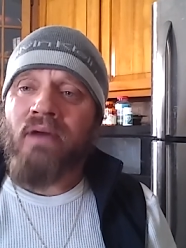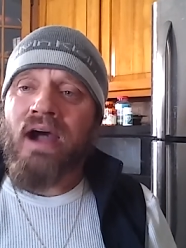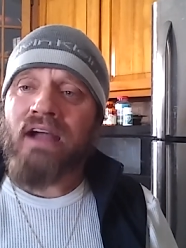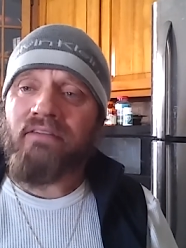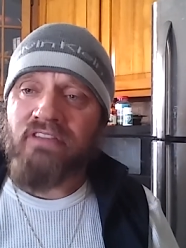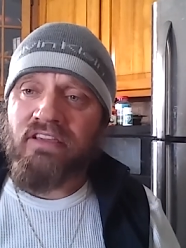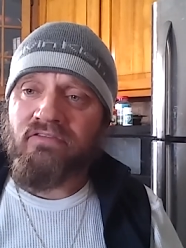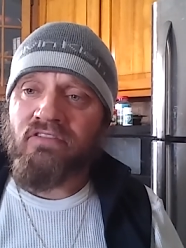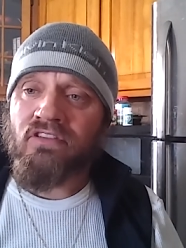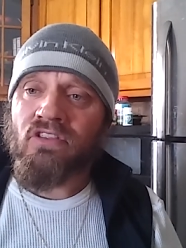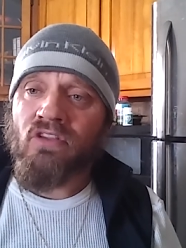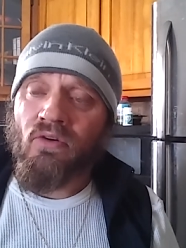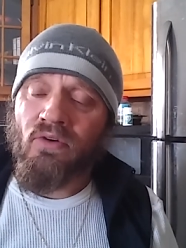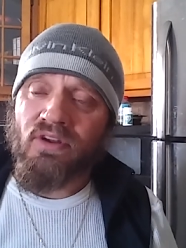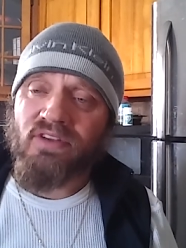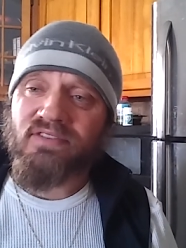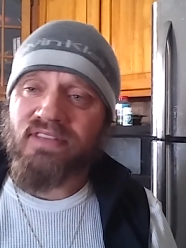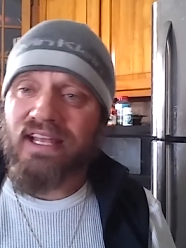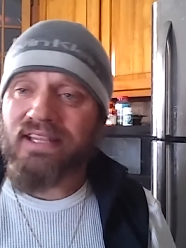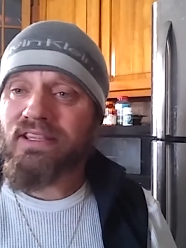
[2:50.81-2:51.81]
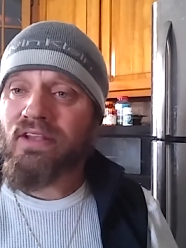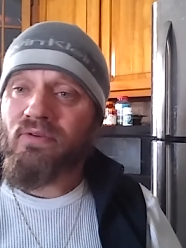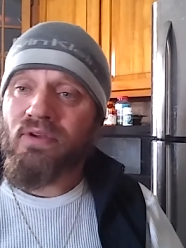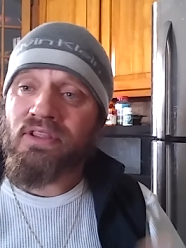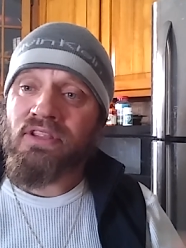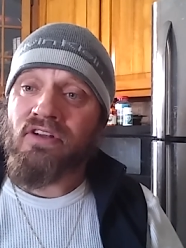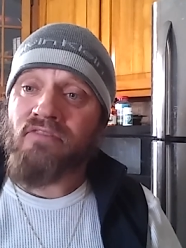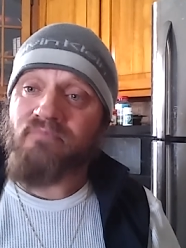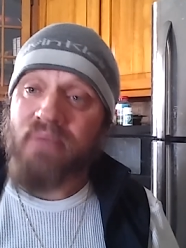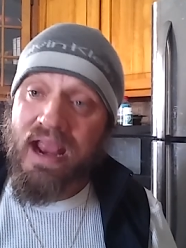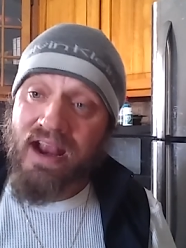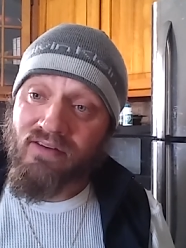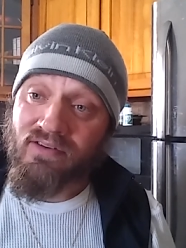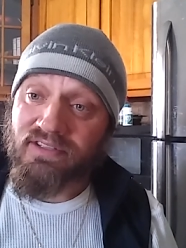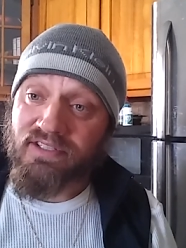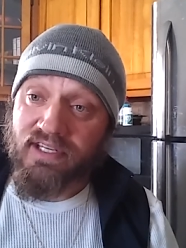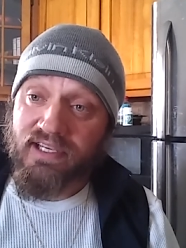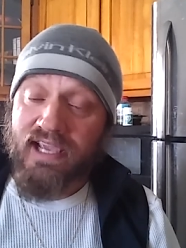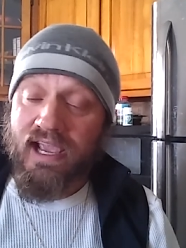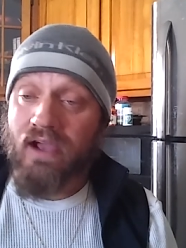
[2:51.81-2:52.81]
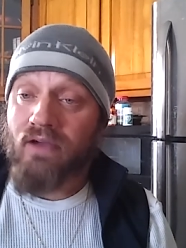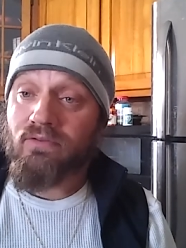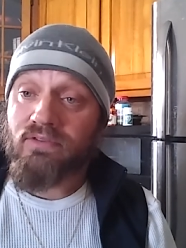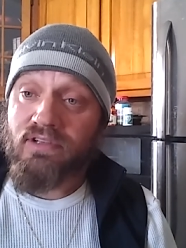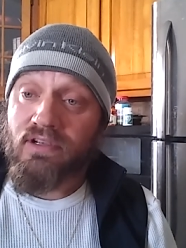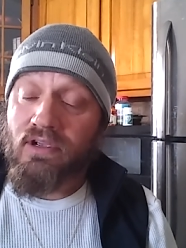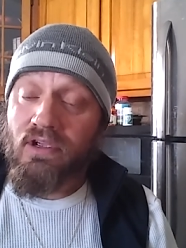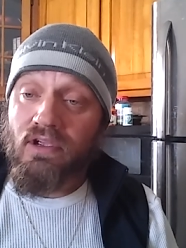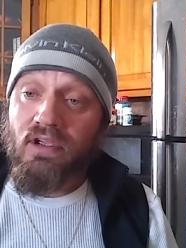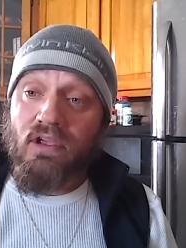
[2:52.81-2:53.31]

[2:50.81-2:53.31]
I've even noticed that they're in their parents' accounts,